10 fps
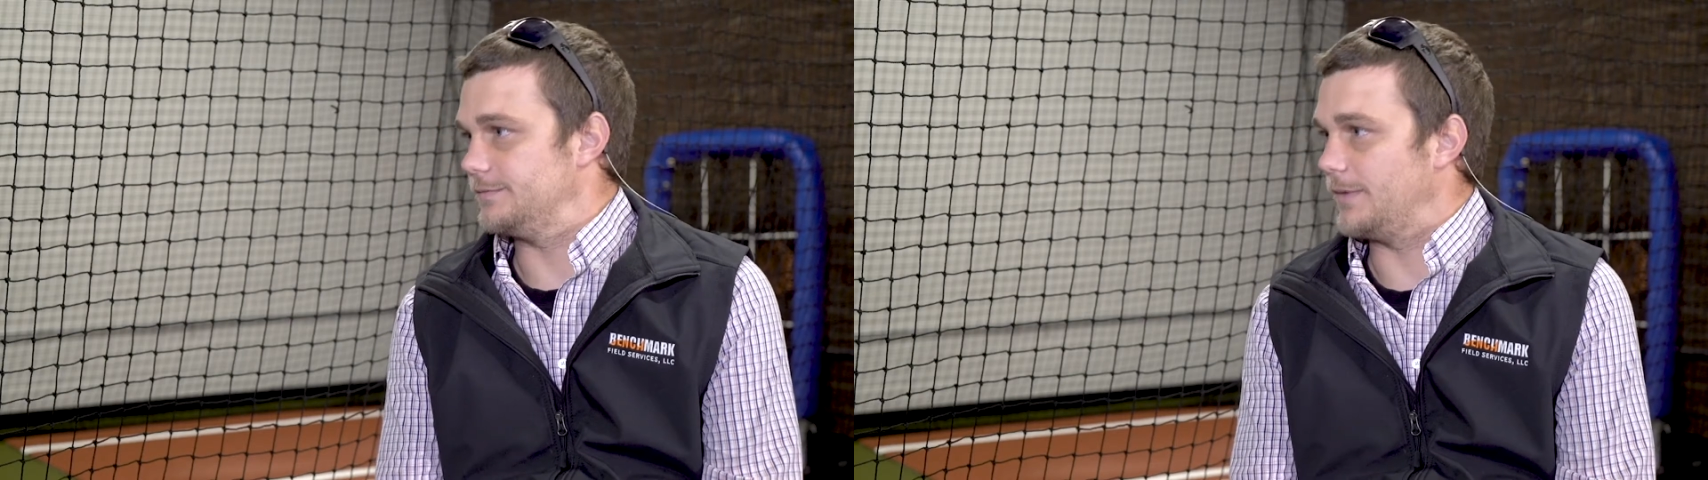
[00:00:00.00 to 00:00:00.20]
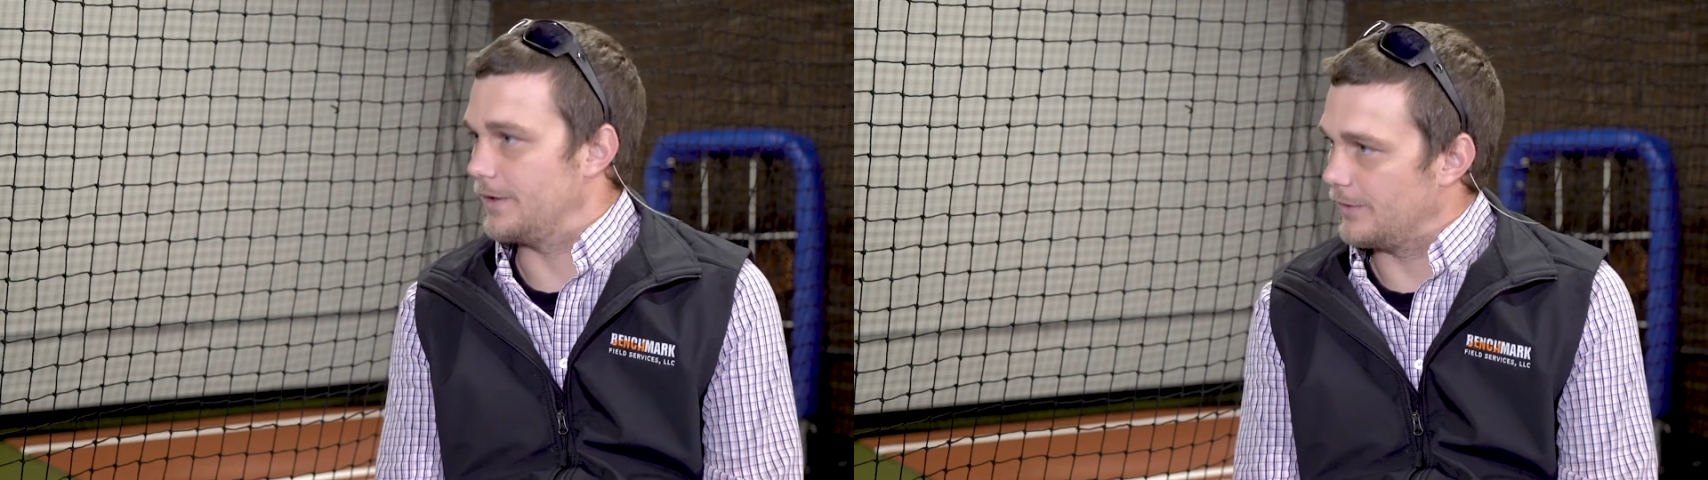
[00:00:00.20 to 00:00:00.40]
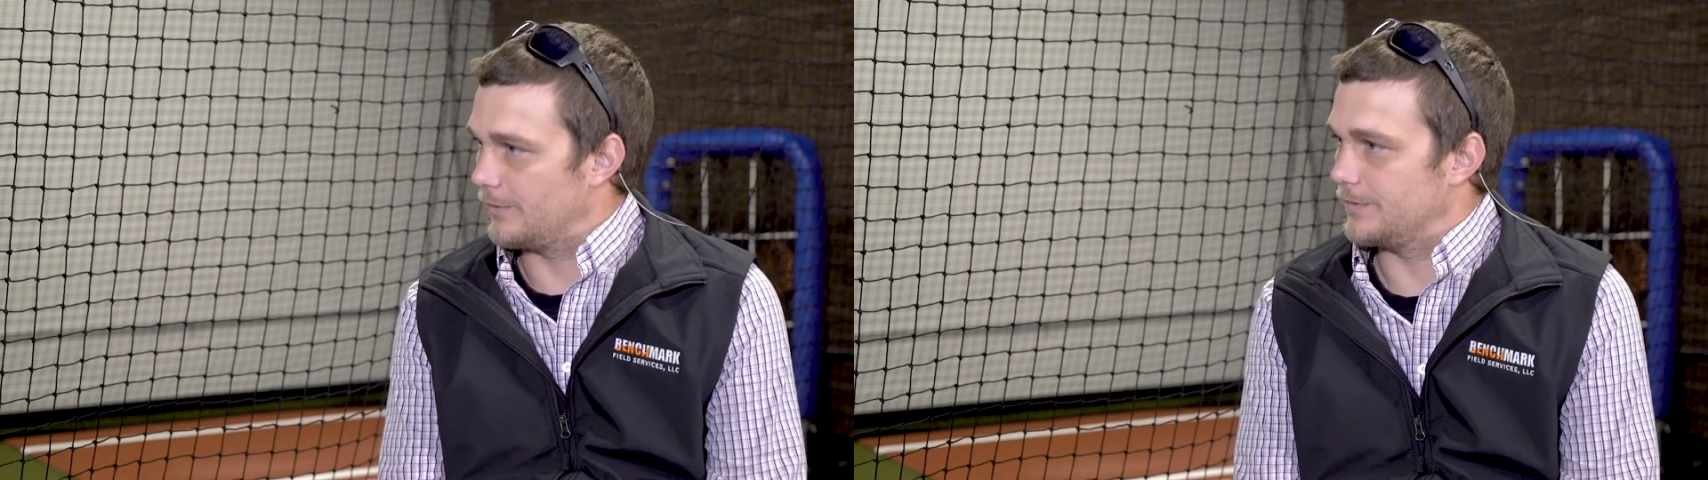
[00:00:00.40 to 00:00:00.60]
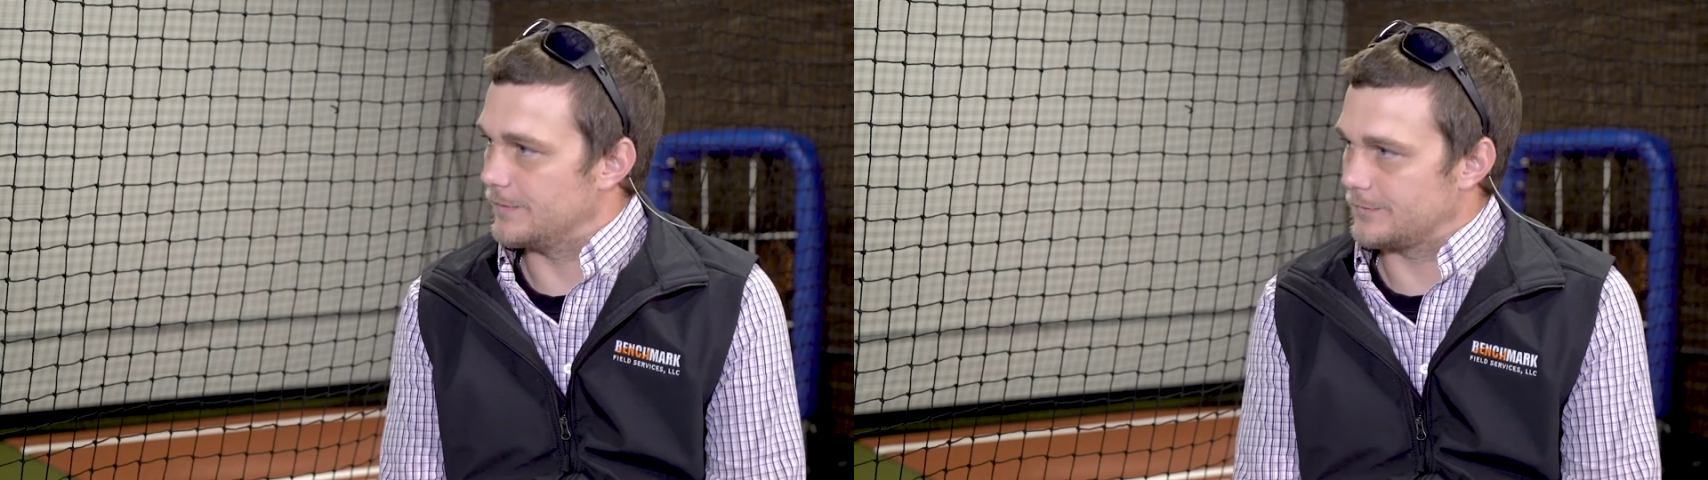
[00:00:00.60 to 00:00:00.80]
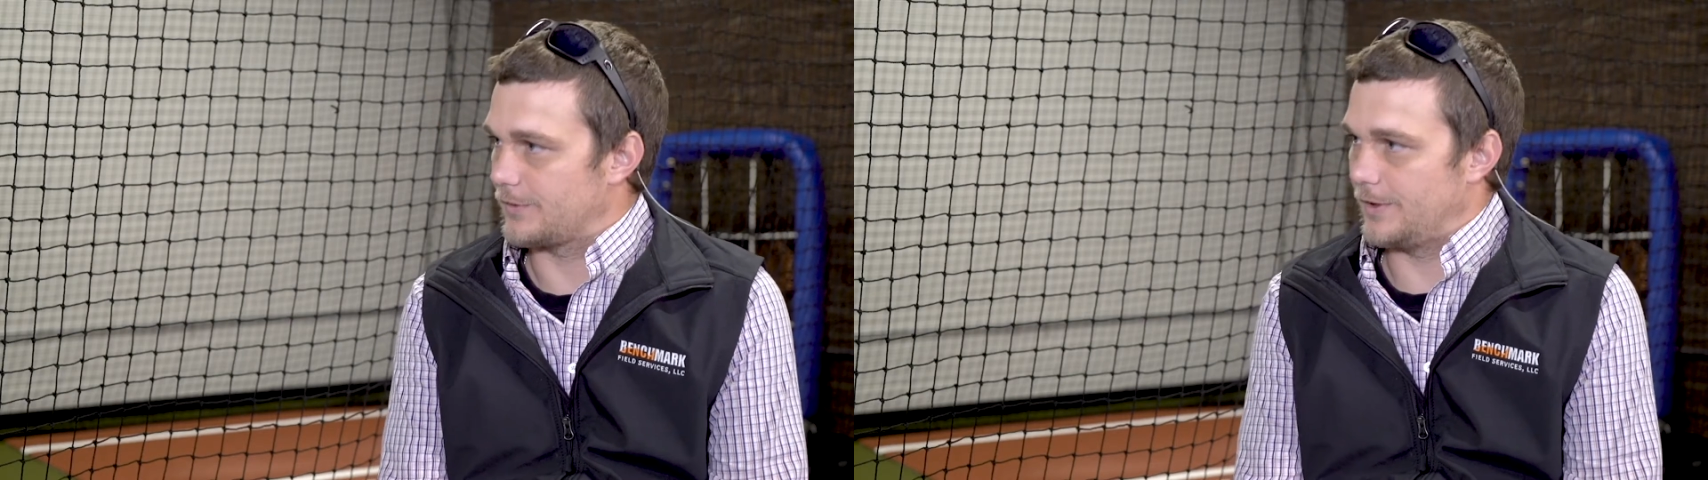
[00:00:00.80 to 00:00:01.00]
mounted onto
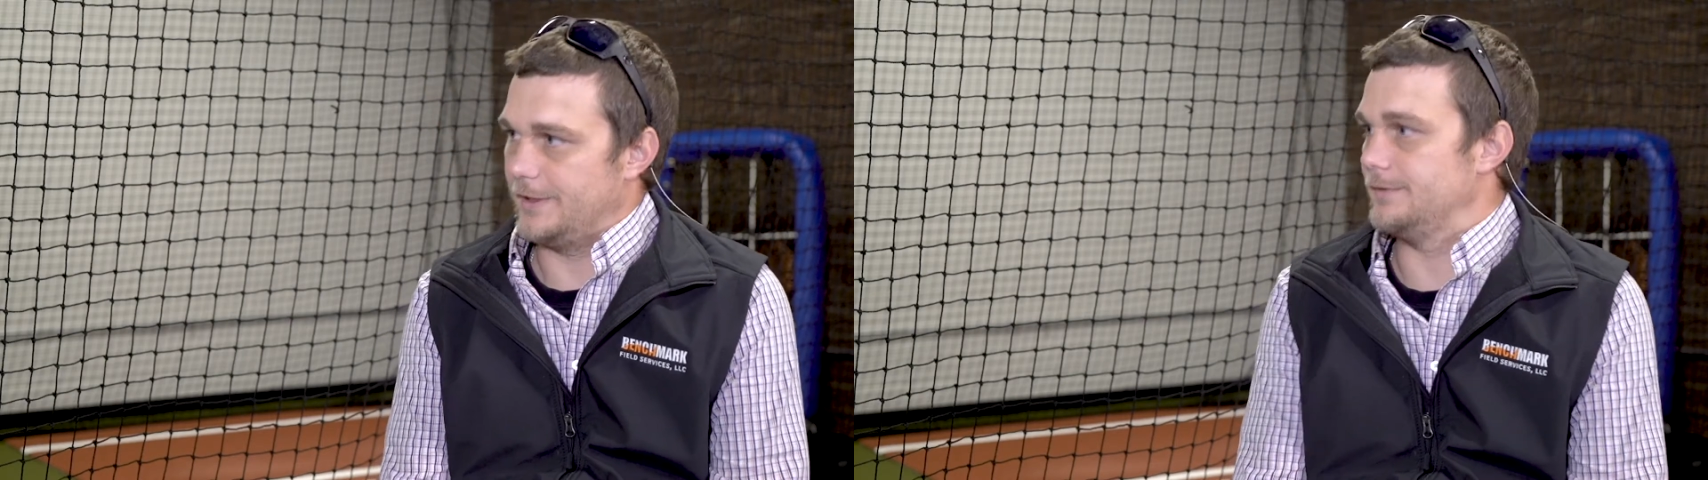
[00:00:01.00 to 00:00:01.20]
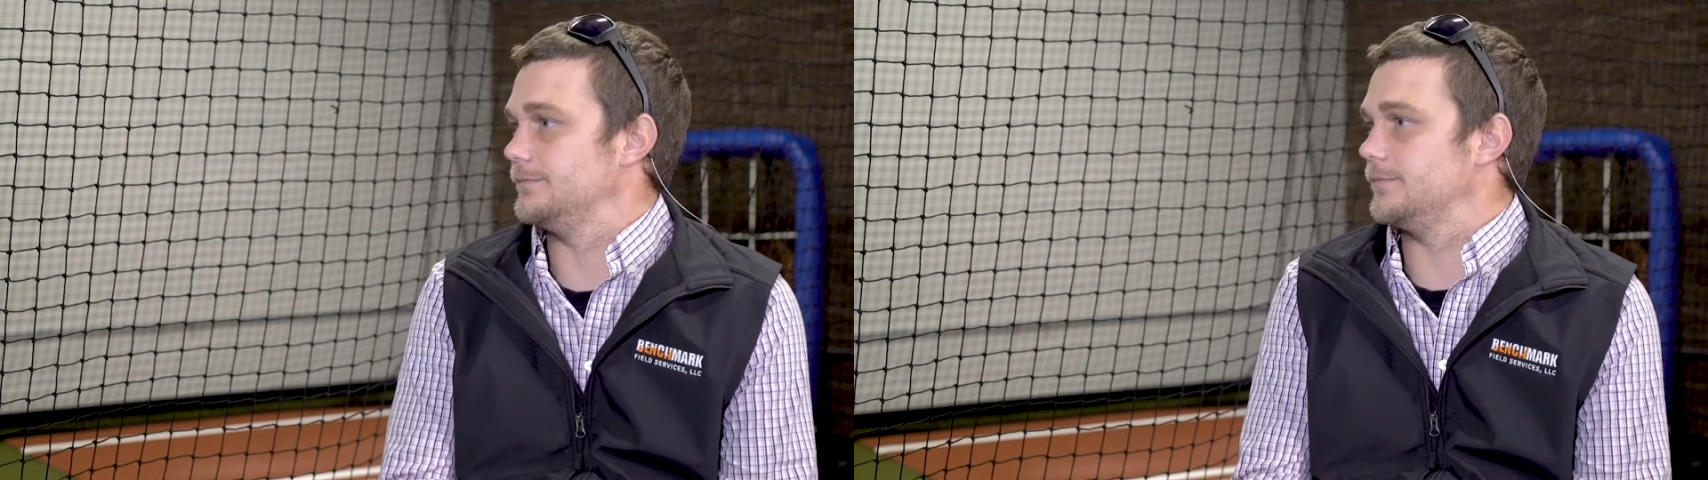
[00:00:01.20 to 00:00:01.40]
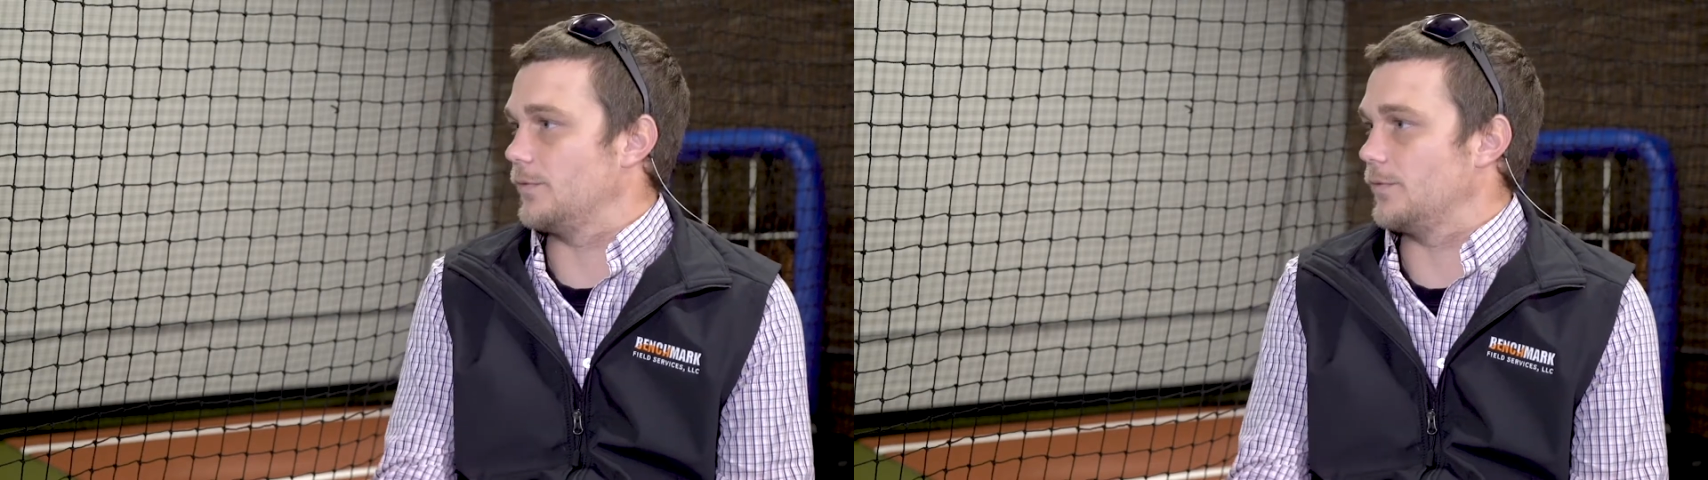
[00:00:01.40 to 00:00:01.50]
the screed